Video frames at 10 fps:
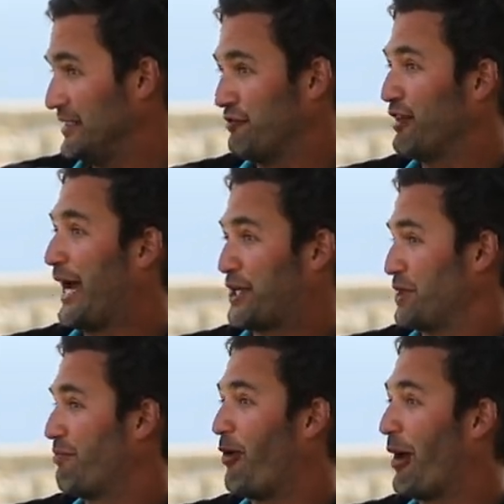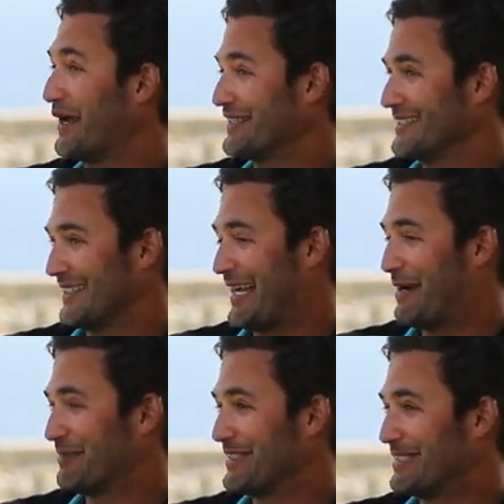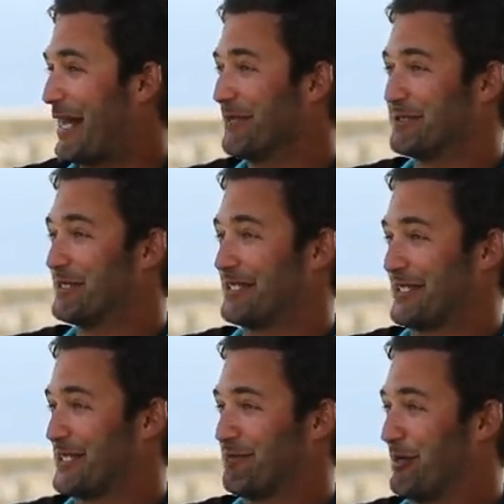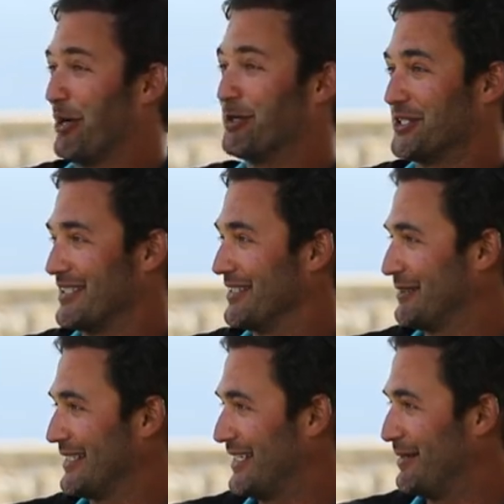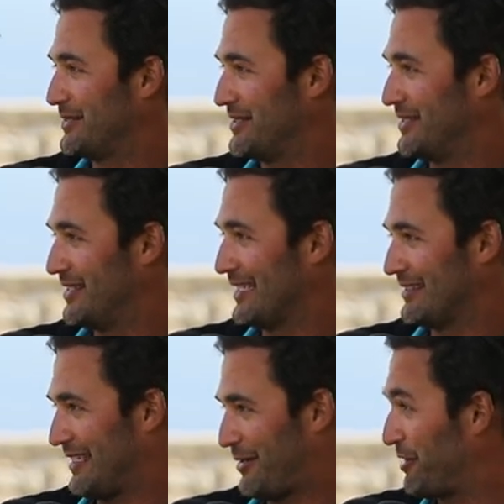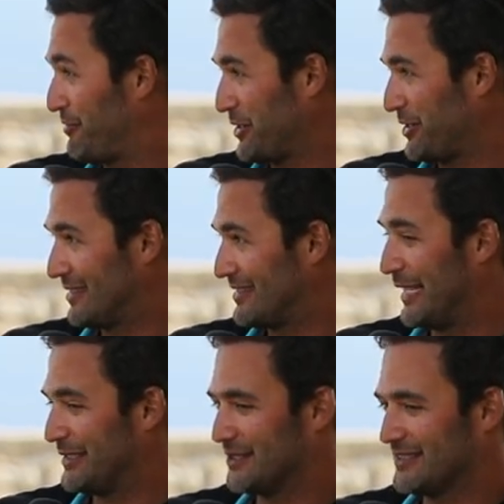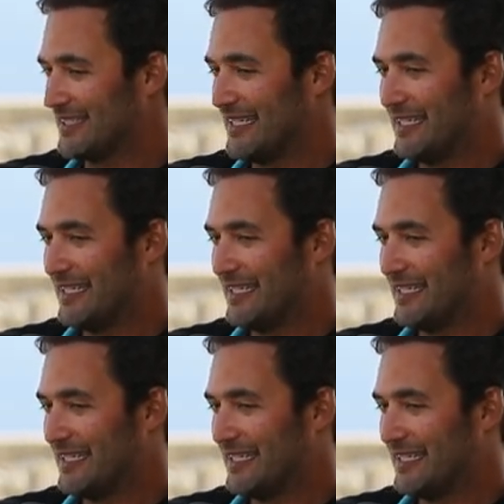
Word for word: inflection point, a kind of intelligence explosion when it comes to things like artificial intelligence.